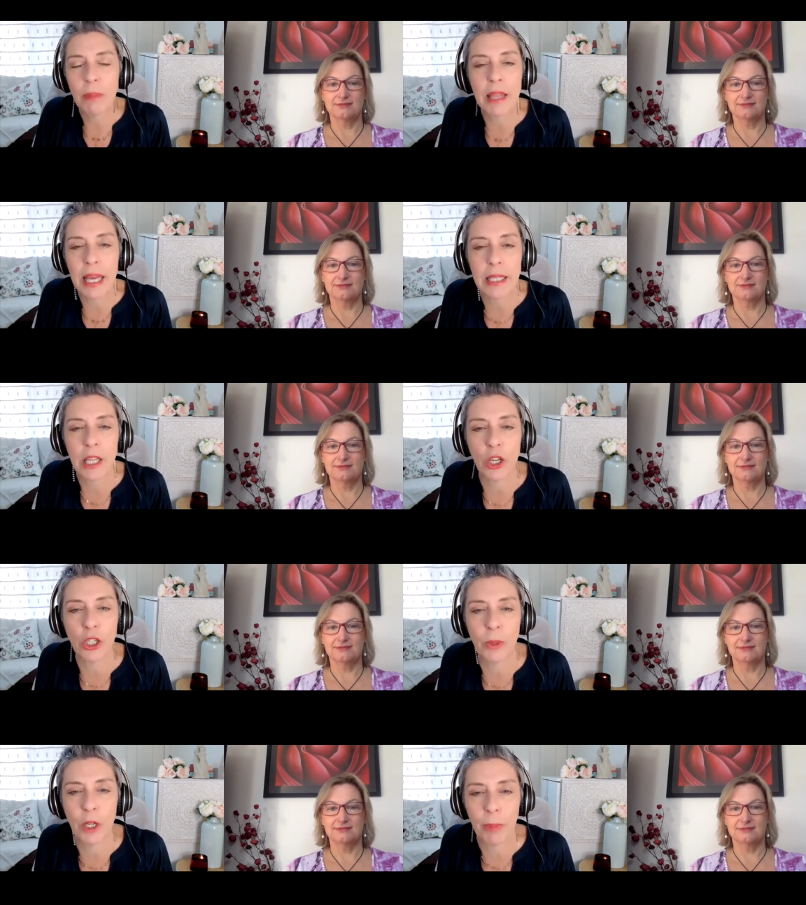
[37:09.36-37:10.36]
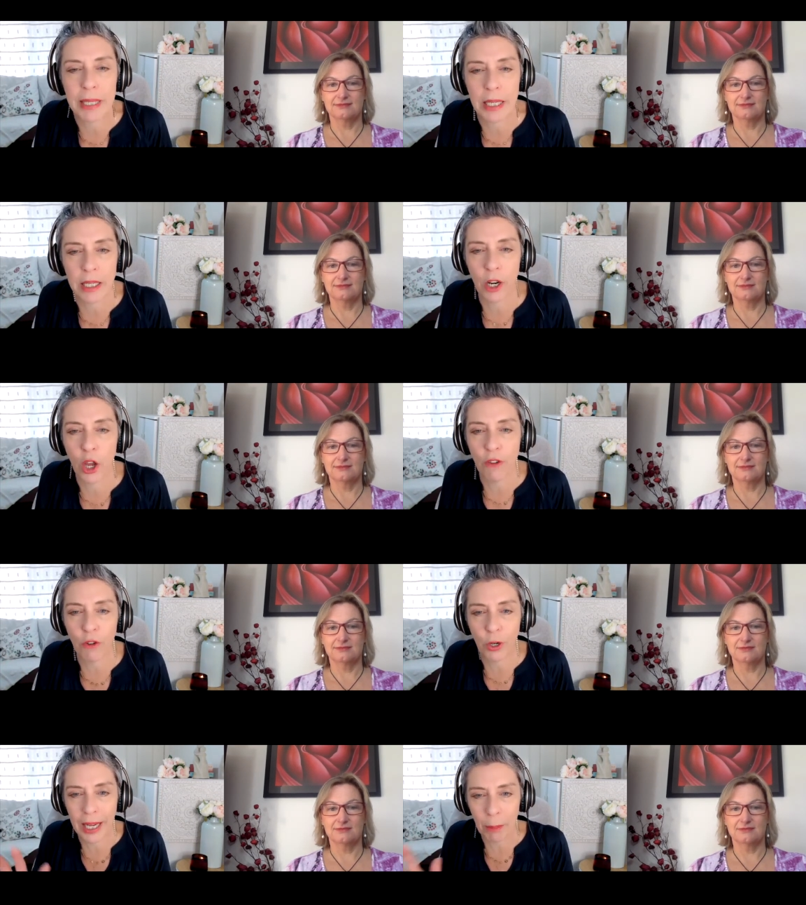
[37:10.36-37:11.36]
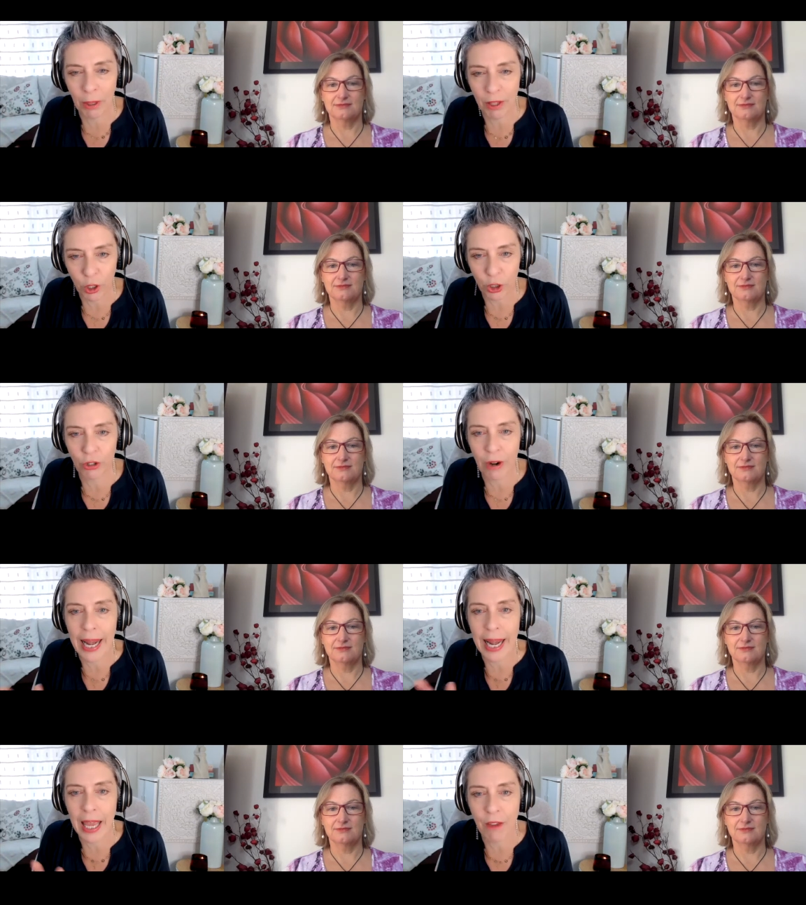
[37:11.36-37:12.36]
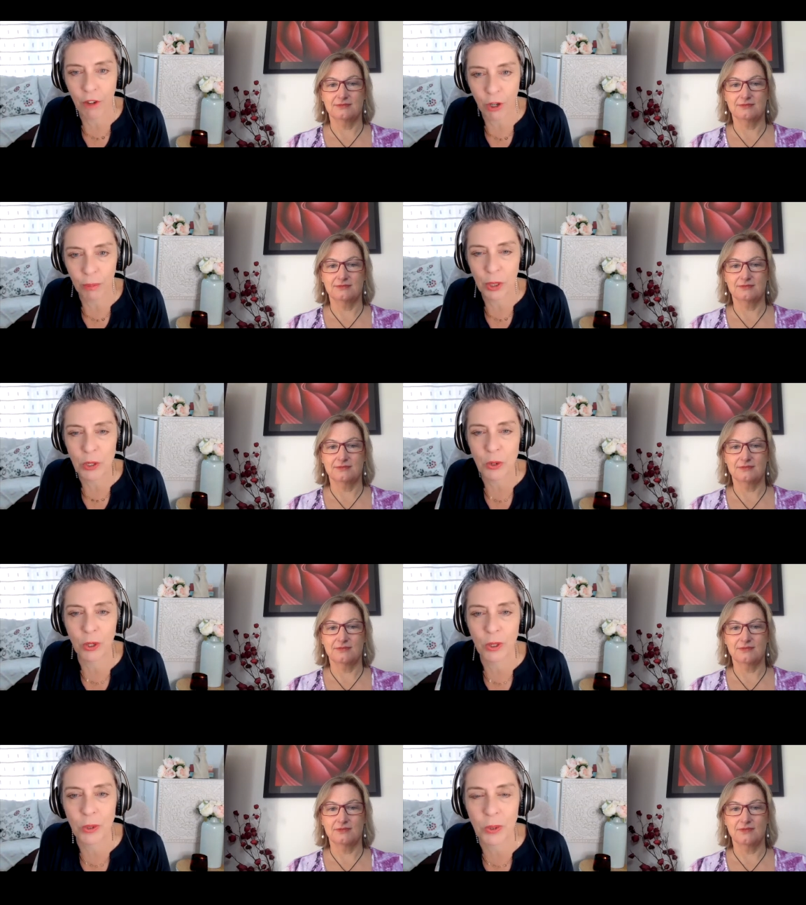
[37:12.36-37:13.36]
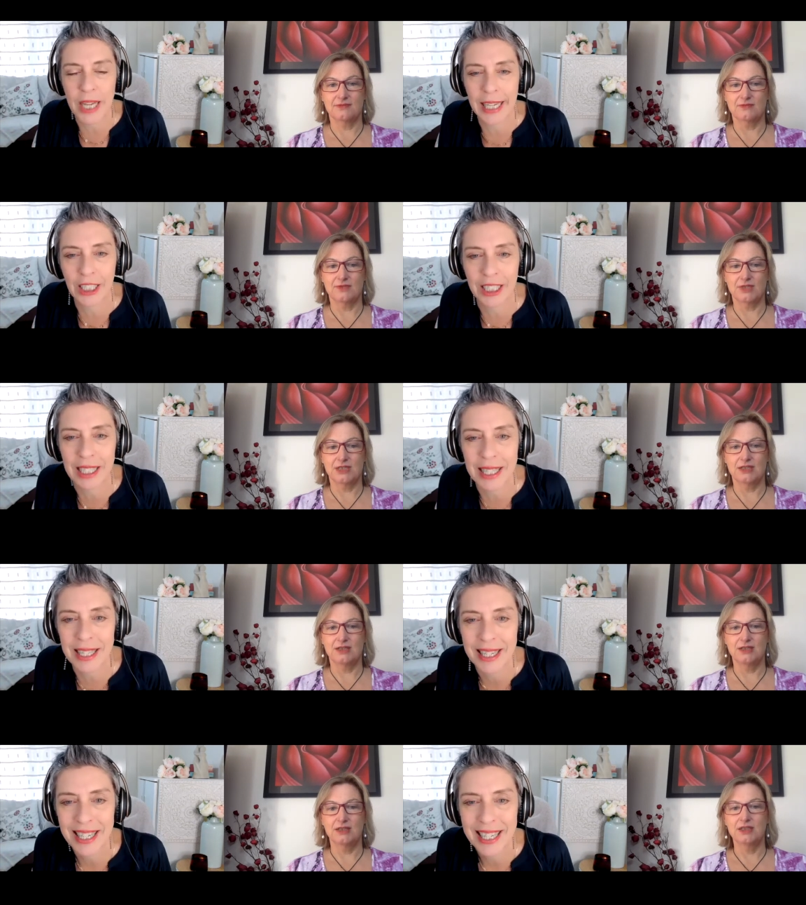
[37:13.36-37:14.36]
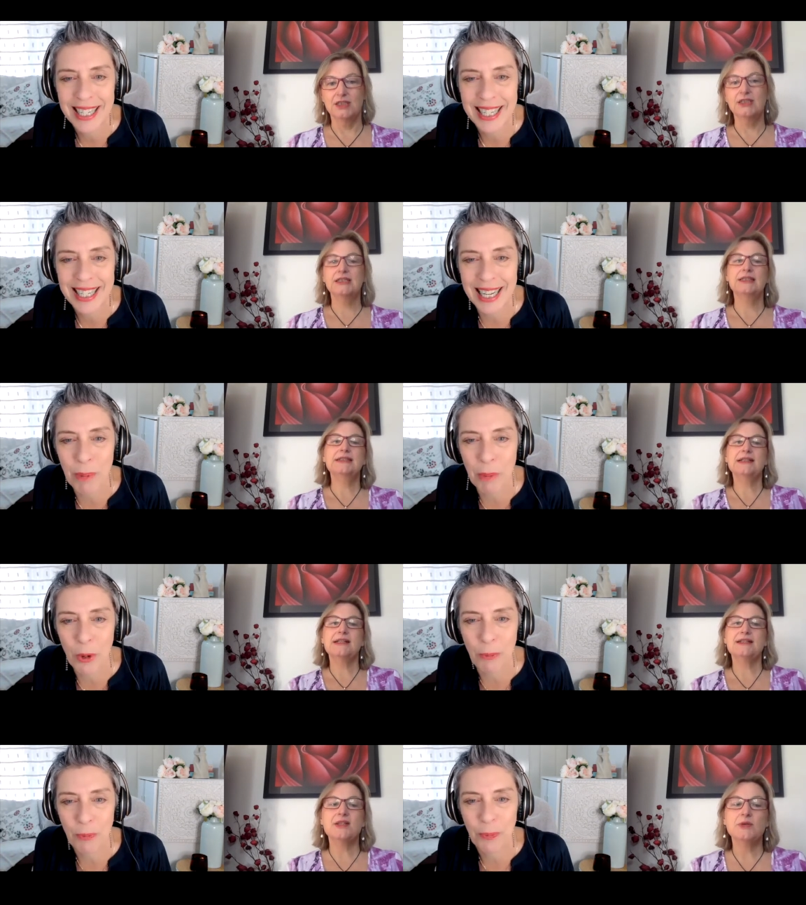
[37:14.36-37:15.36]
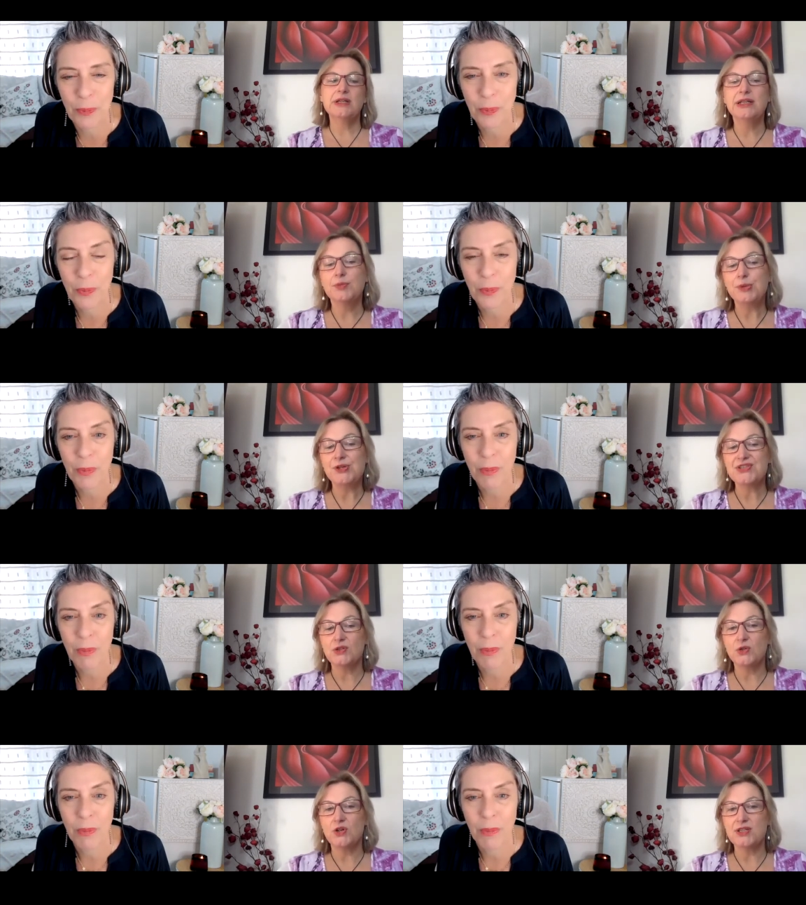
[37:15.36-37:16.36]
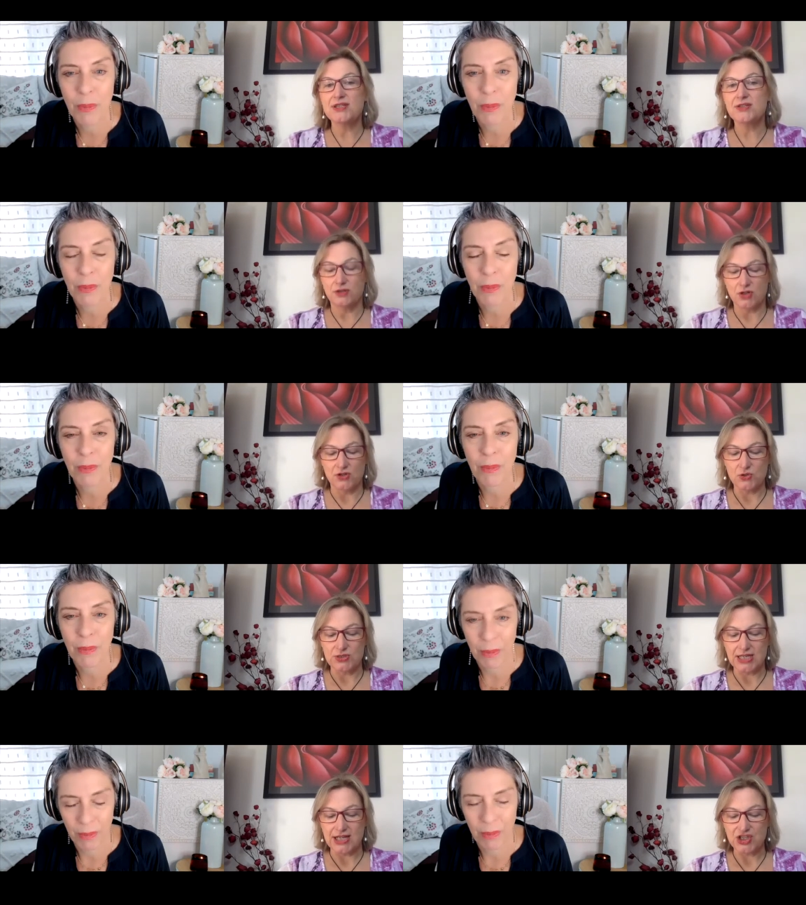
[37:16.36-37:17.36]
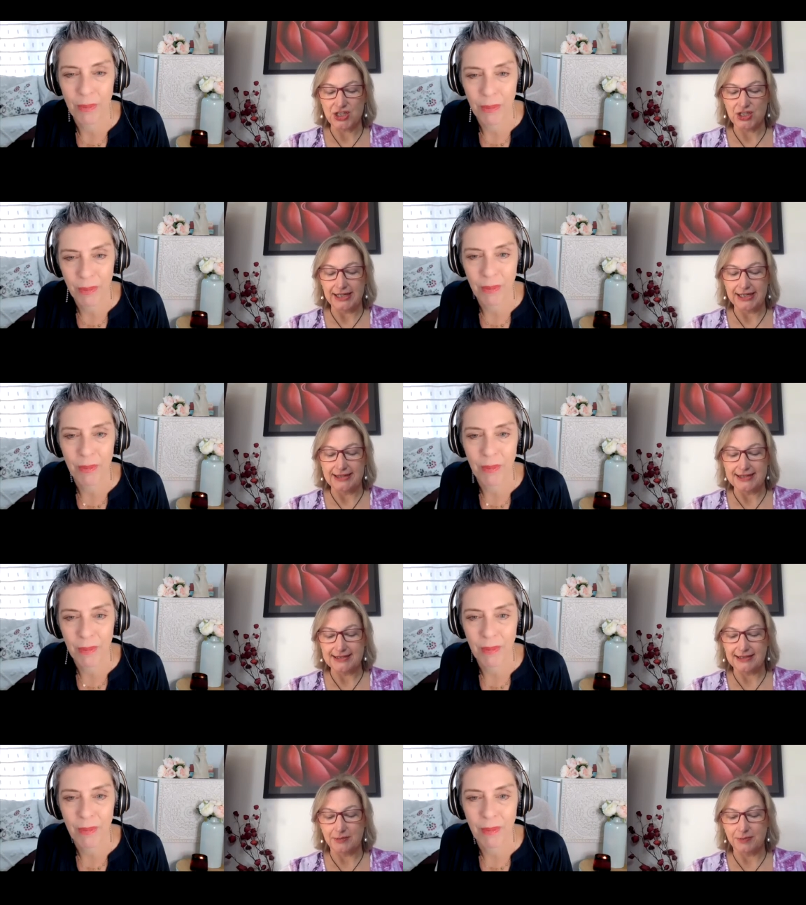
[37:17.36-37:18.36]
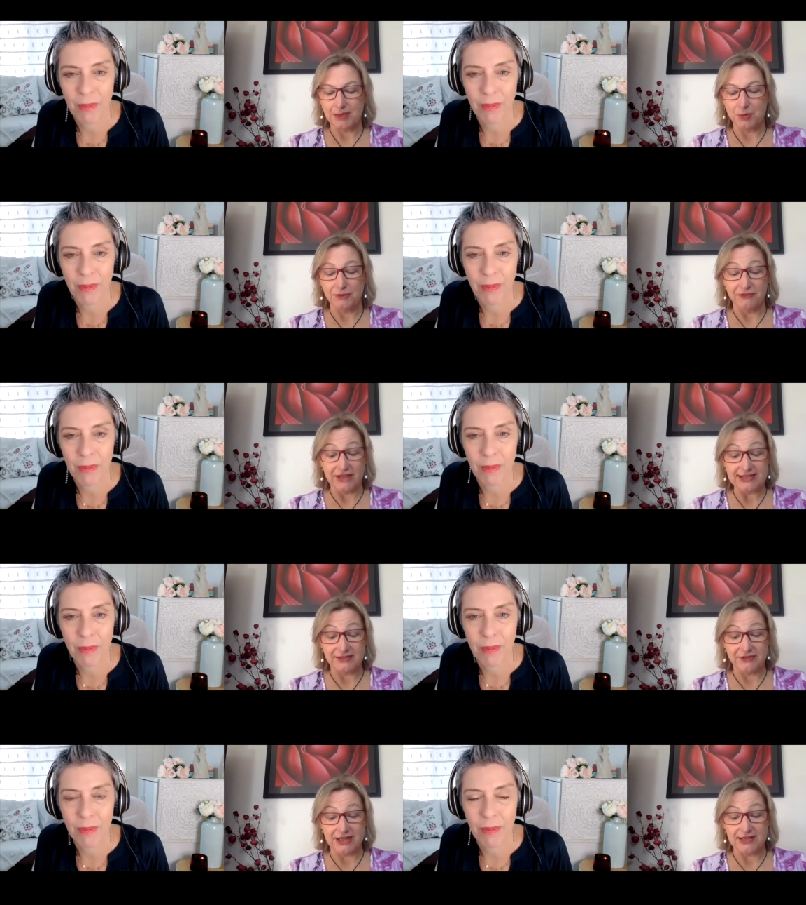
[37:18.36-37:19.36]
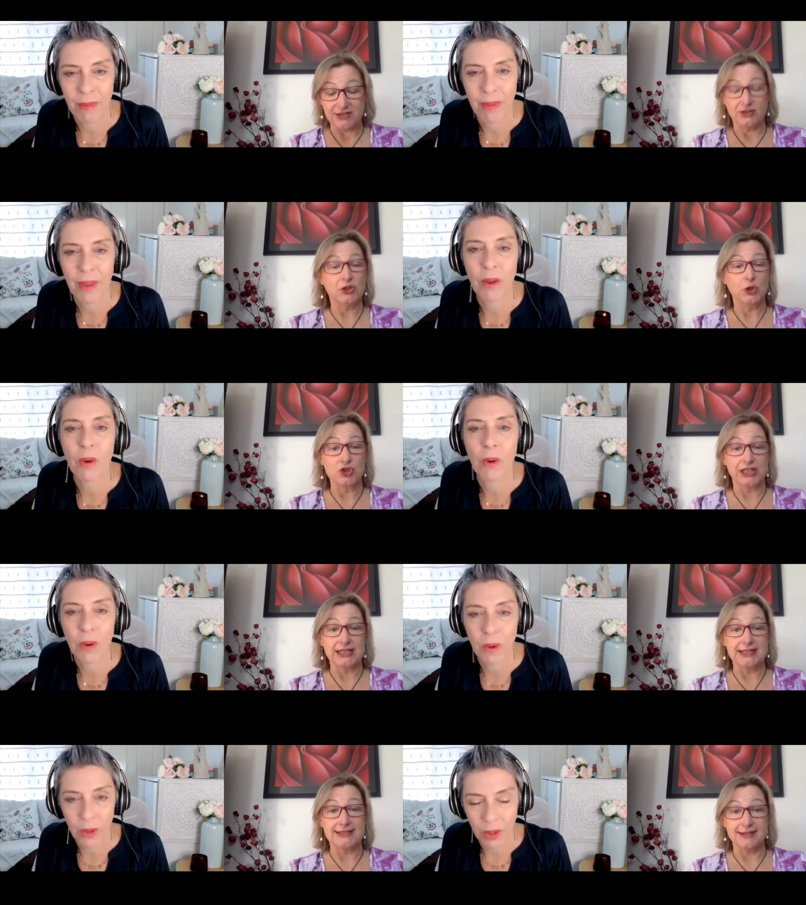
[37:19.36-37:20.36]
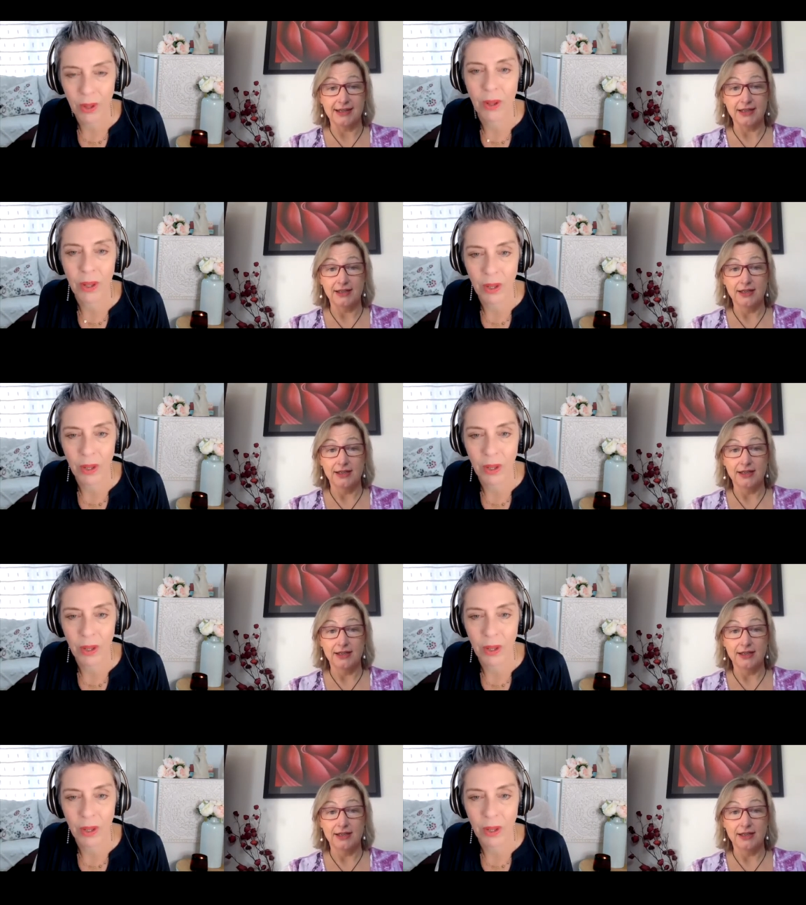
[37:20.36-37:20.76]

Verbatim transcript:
Speaker 1: of things that you do in your business i know you've got a couple you've got training you've got personal consultations tell us a bit yeah
Speaker 2: more. so in a personal consul- consultation i either see people face to face usually in sydney